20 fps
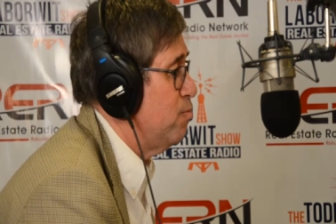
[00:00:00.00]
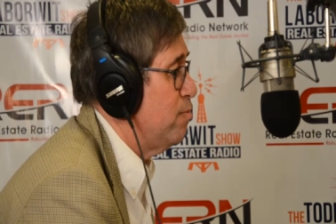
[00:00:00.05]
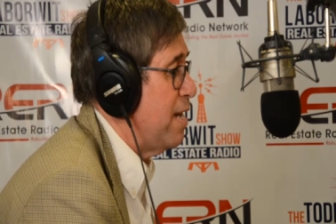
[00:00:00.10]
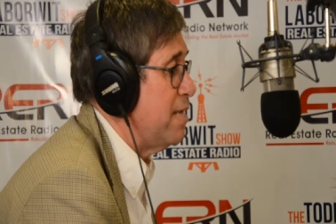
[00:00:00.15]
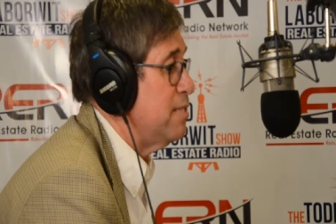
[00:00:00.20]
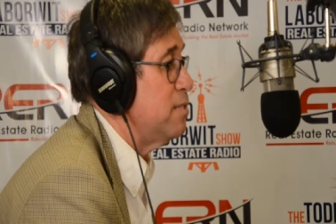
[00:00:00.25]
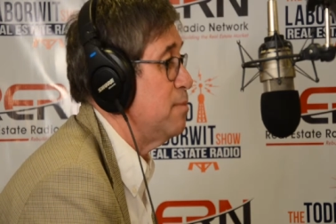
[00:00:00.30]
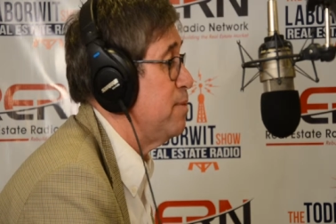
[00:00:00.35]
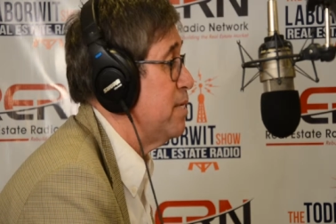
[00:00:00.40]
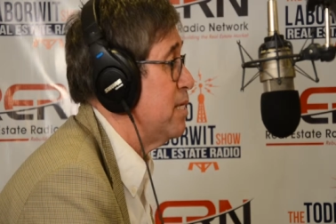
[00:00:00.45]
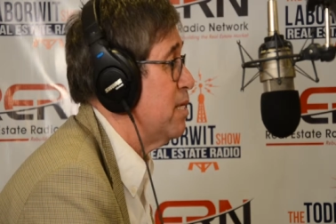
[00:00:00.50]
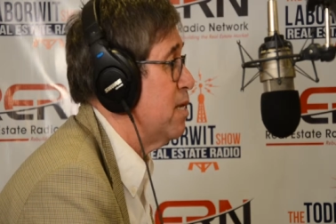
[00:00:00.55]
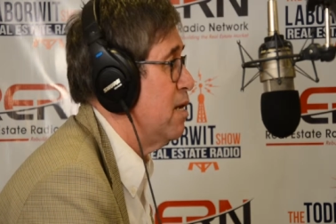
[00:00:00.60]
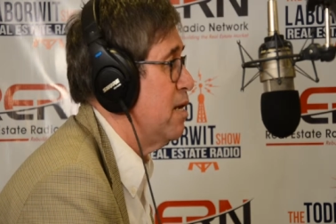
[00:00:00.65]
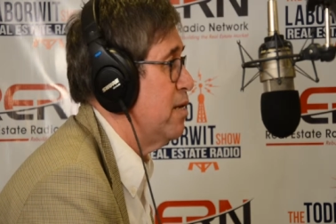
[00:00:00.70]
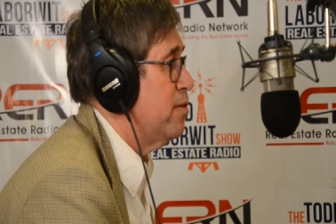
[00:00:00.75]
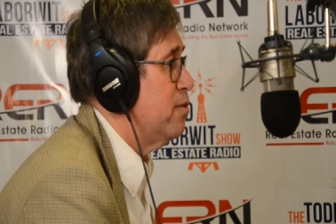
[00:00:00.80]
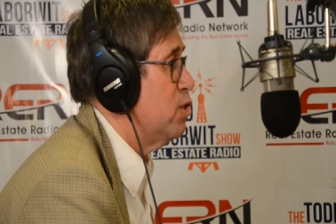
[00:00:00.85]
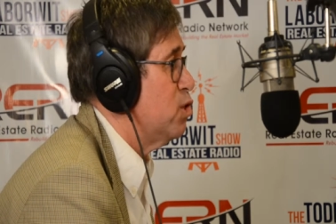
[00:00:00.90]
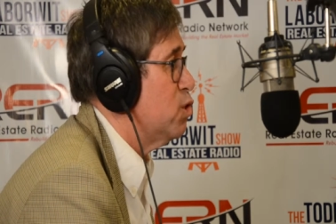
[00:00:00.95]
hasn't been
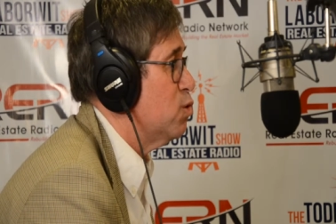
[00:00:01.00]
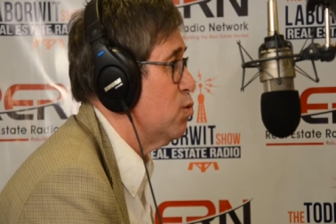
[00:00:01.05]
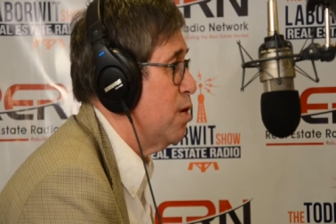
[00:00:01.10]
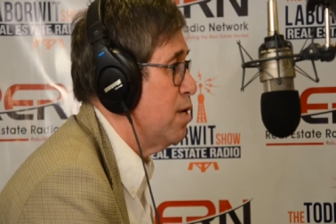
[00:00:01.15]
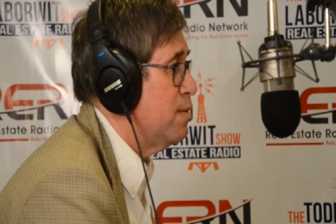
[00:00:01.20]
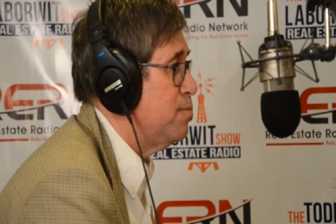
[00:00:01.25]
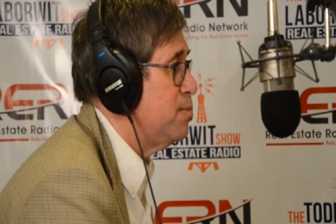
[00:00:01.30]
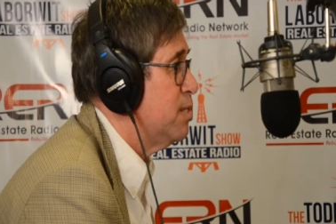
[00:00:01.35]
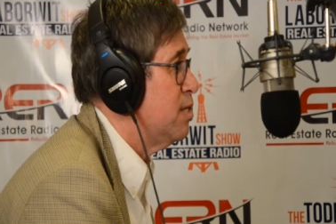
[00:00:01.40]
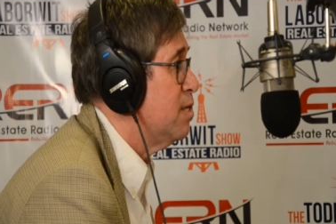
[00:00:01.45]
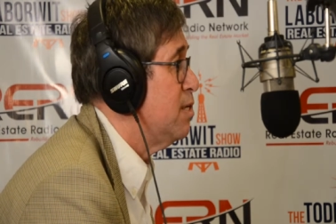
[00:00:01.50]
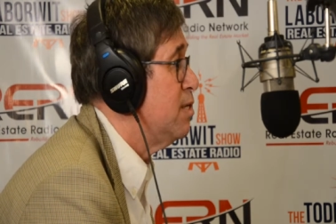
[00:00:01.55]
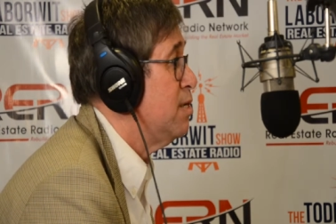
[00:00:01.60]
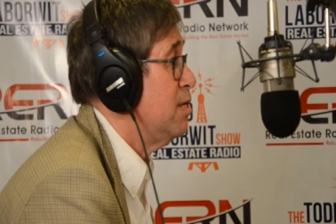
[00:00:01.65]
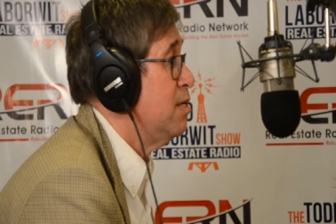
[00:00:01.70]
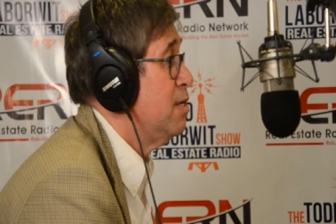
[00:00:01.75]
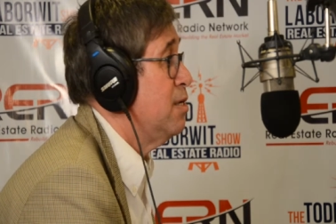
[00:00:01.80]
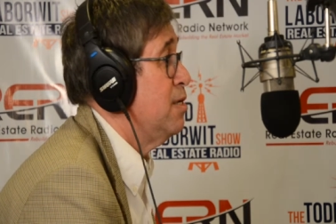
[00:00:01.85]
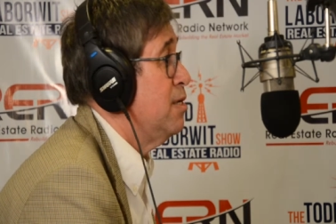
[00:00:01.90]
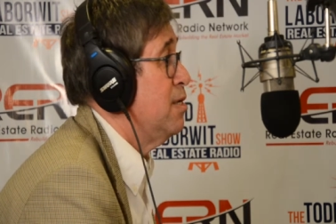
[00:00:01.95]
cut, the shrubs
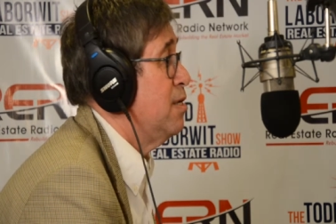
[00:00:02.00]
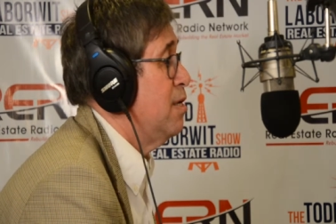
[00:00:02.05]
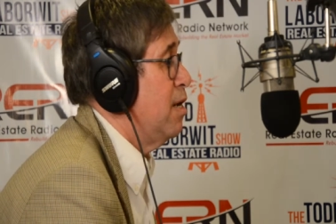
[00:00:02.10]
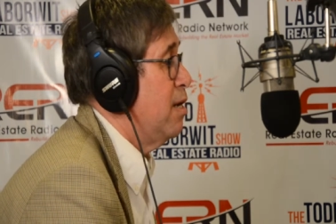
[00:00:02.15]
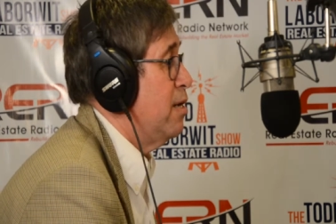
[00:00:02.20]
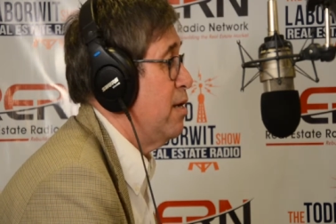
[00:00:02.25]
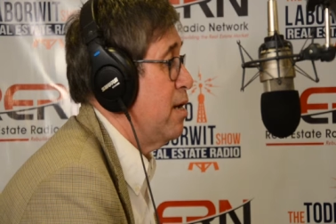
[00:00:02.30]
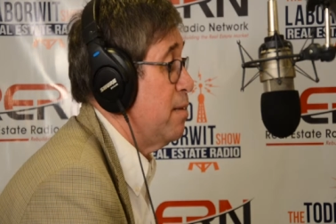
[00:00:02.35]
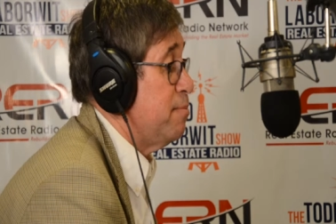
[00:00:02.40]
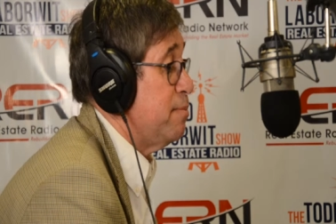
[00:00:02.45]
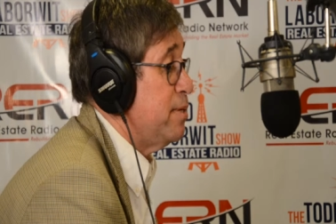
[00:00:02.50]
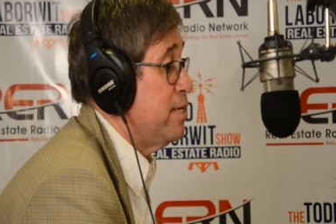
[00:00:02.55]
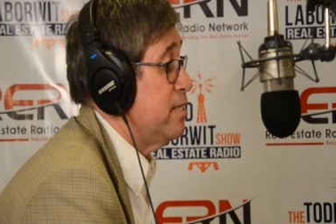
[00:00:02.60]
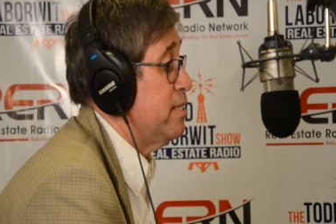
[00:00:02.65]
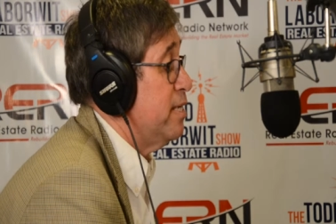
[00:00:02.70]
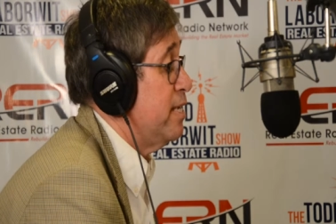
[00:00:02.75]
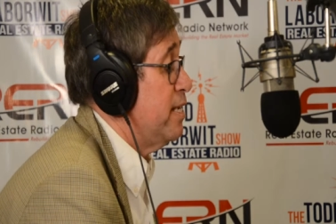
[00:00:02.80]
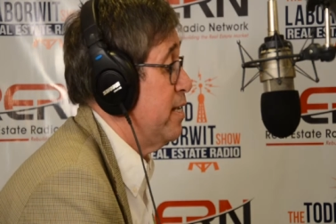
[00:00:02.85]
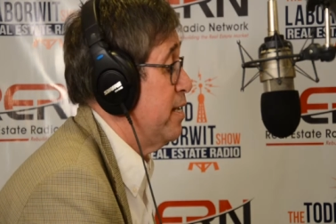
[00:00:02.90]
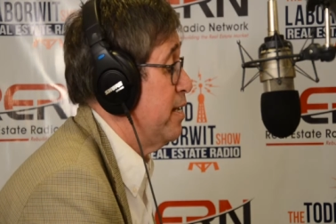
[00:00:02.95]
are not being
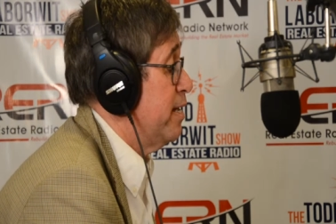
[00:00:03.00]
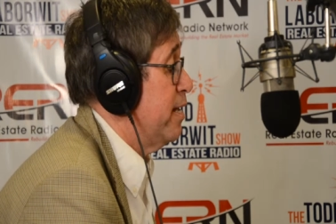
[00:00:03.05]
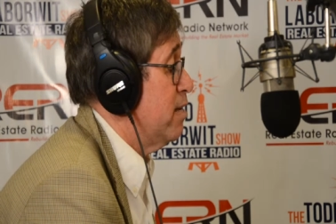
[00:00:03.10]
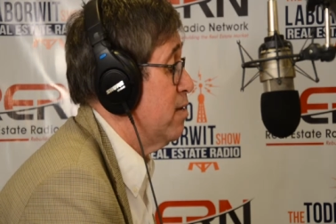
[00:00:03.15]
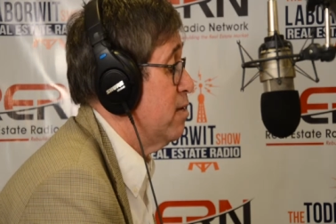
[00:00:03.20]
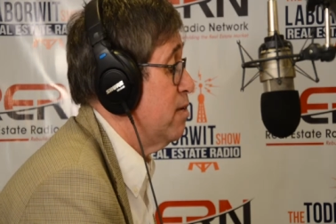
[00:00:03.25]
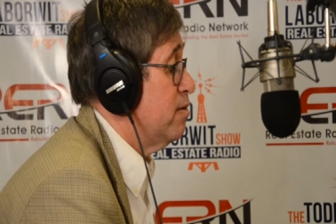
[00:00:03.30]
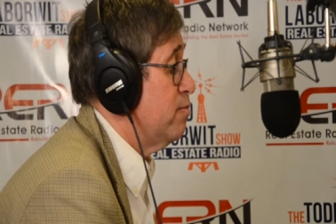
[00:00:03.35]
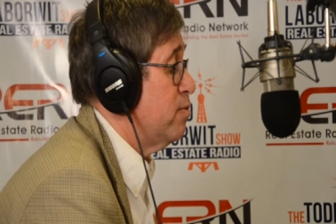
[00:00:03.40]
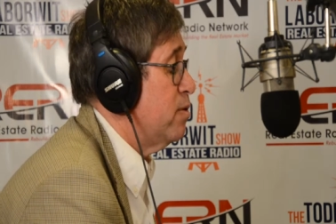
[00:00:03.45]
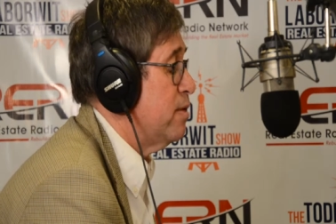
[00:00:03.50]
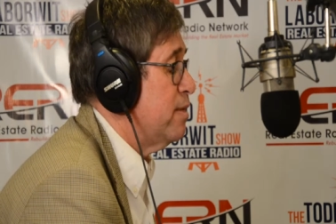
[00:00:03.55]
taken care of.